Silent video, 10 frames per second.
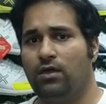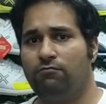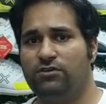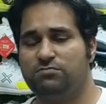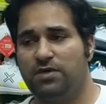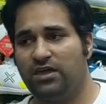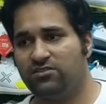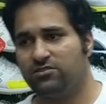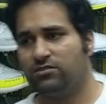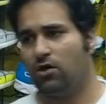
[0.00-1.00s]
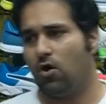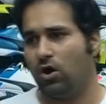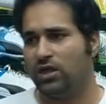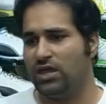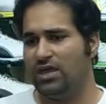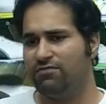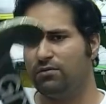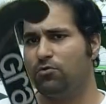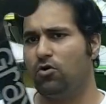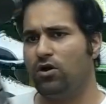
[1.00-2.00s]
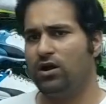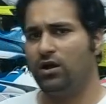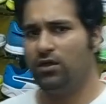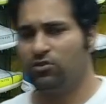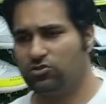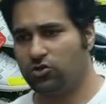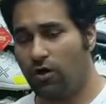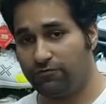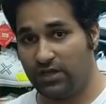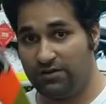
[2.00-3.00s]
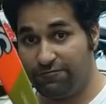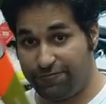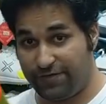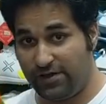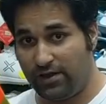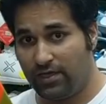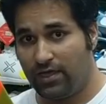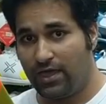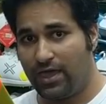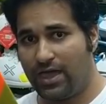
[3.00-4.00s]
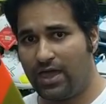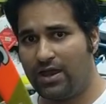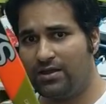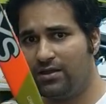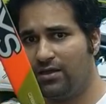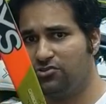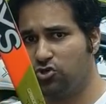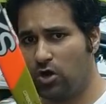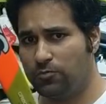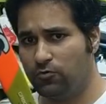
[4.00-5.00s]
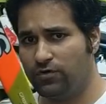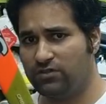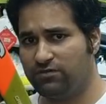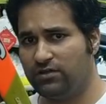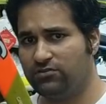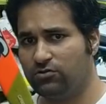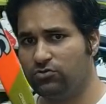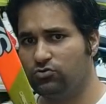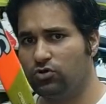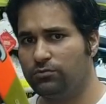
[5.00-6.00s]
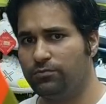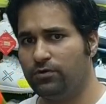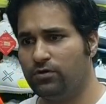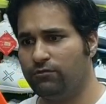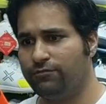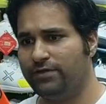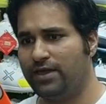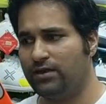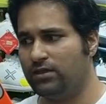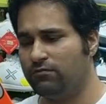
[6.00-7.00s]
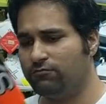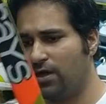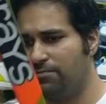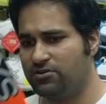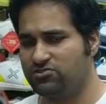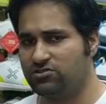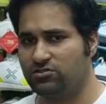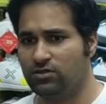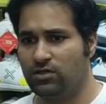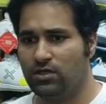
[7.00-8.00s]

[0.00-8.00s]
which makes the hockey even more soft in feel and shock-proof as well, so you don't feel any vibrations.